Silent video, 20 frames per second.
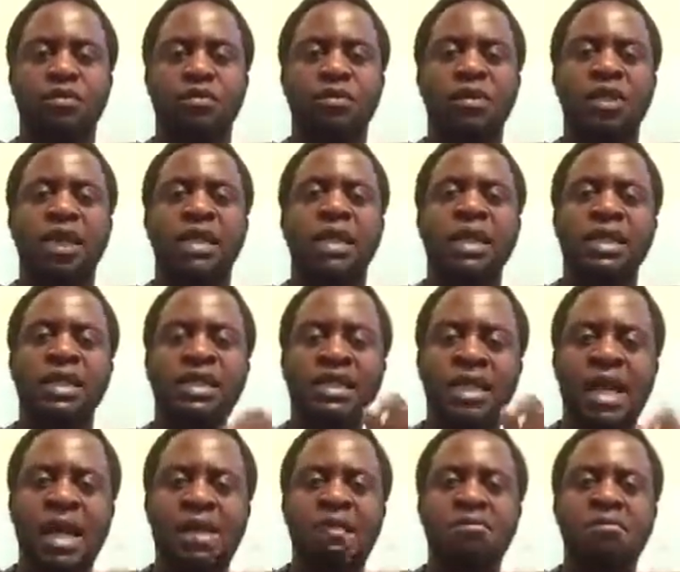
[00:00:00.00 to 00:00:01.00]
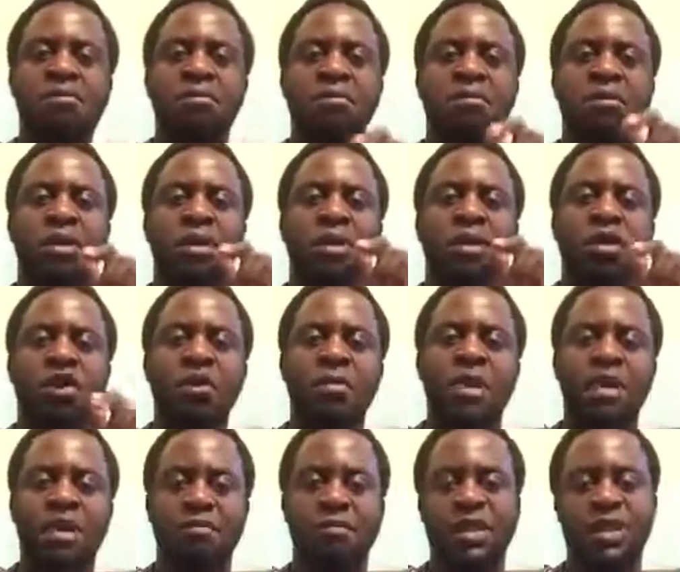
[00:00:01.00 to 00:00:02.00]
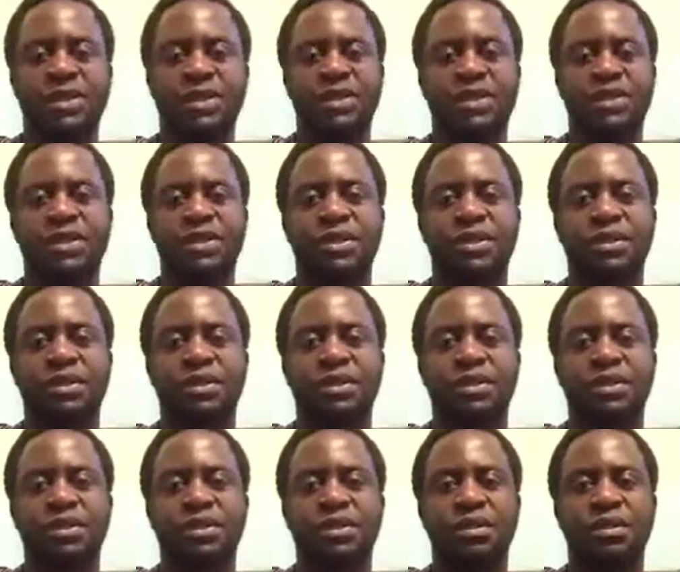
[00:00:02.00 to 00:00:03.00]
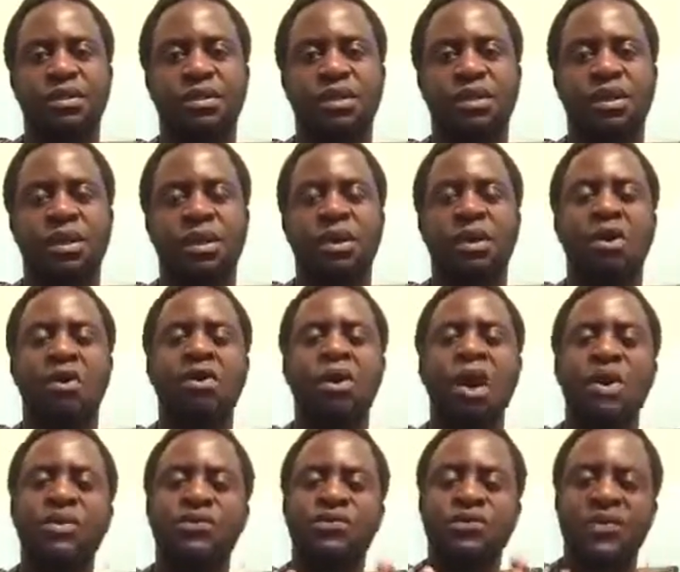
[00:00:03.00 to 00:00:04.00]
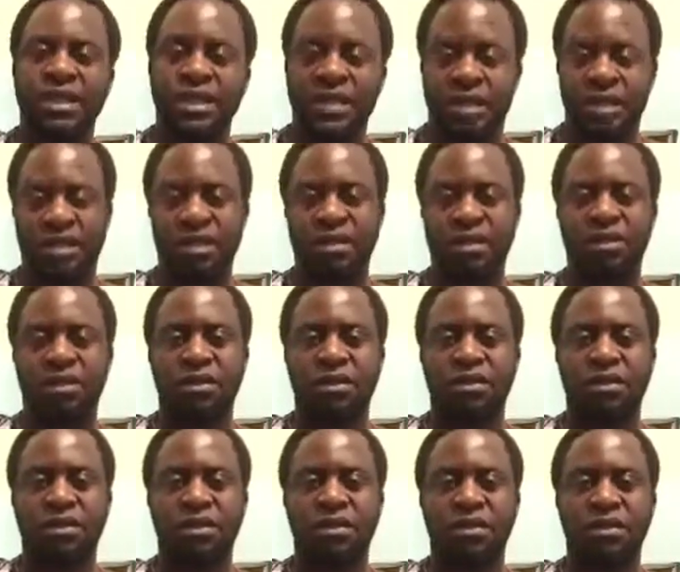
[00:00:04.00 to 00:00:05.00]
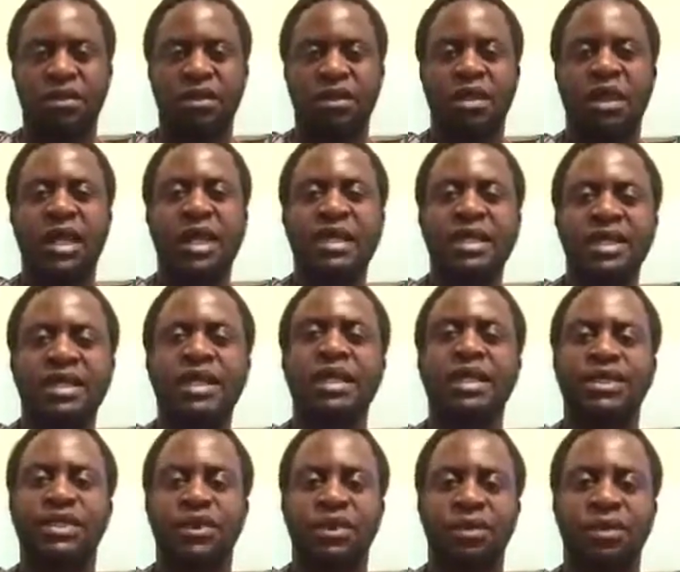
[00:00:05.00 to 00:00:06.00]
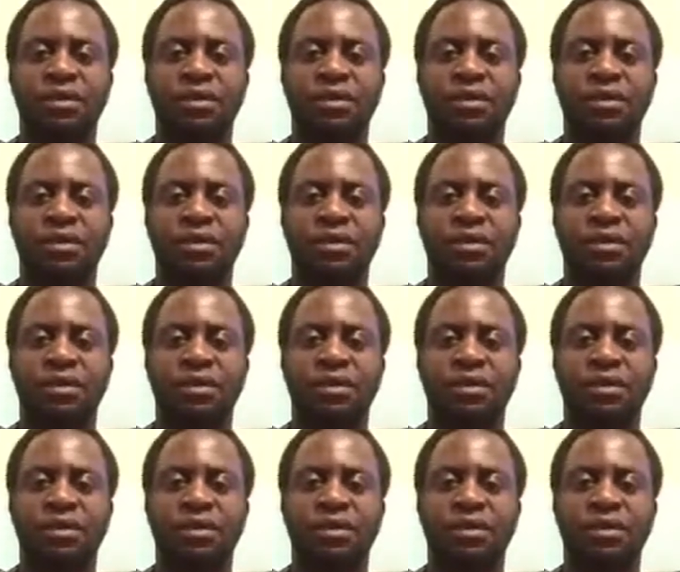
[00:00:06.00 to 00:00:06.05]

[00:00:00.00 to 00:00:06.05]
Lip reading: the same human beings who are facing extinction